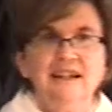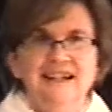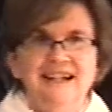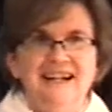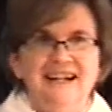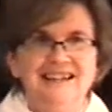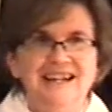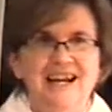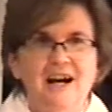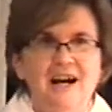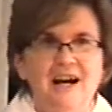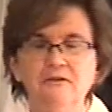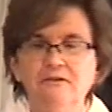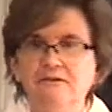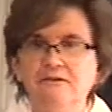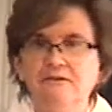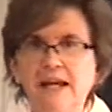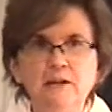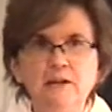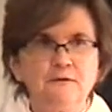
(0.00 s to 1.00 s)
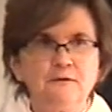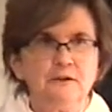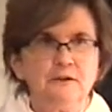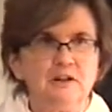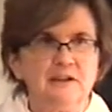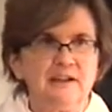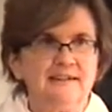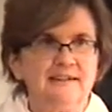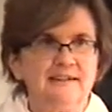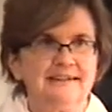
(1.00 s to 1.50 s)
and how
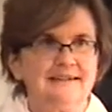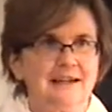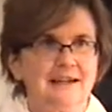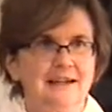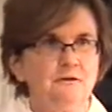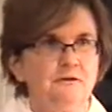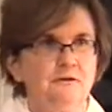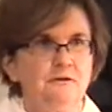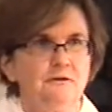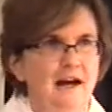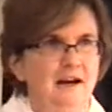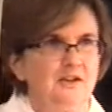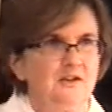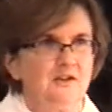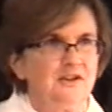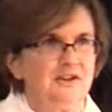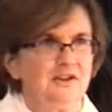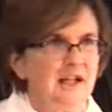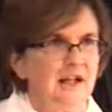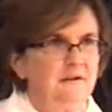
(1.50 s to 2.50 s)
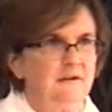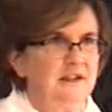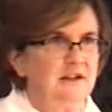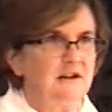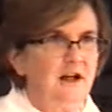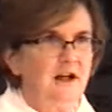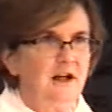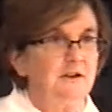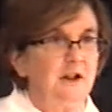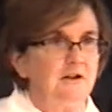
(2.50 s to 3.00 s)
faithful and steadfast and how we
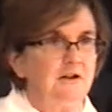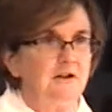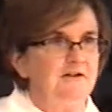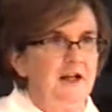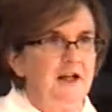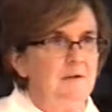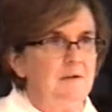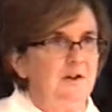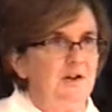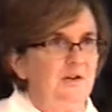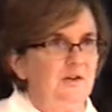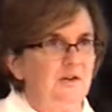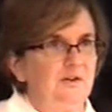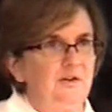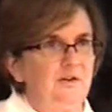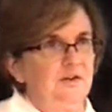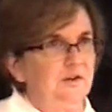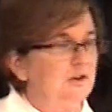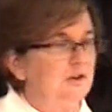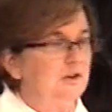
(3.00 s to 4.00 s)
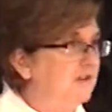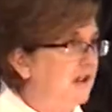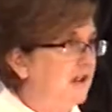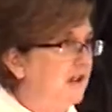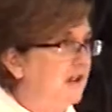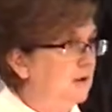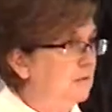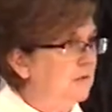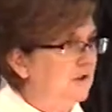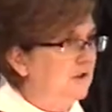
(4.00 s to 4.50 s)
loved our families and served our
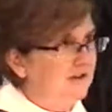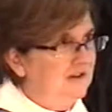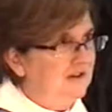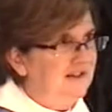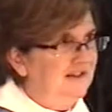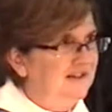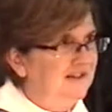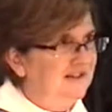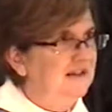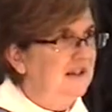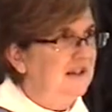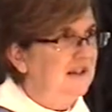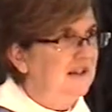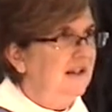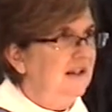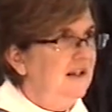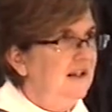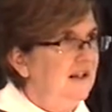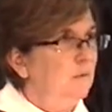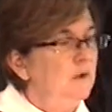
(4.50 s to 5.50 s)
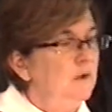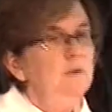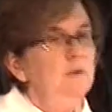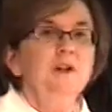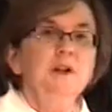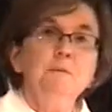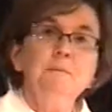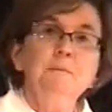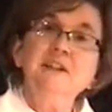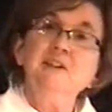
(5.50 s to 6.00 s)
communities. And we
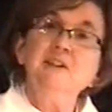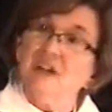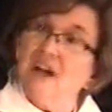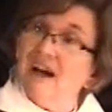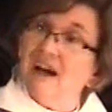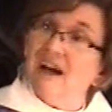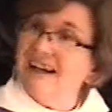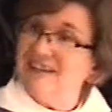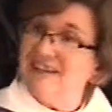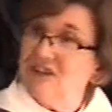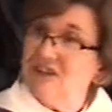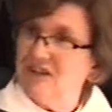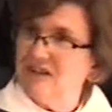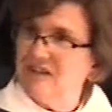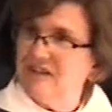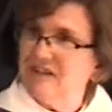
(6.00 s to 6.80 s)
will be judged.